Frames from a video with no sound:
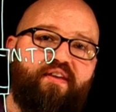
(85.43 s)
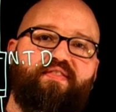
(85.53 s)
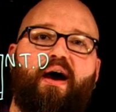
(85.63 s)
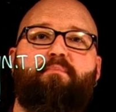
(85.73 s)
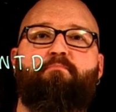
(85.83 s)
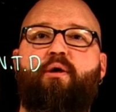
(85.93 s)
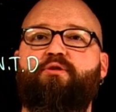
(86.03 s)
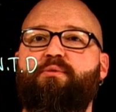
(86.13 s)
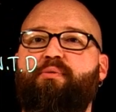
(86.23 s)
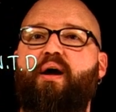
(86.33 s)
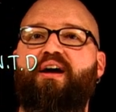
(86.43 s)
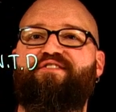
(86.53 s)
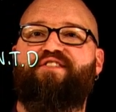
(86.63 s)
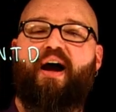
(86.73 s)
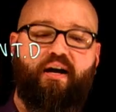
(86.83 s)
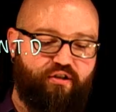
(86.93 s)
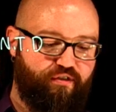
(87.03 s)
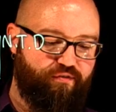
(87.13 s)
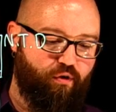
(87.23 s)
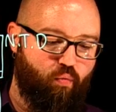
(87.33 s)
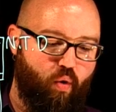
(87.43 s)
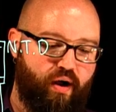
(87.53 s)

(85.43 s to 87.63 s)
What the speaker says: that multiplying factor for what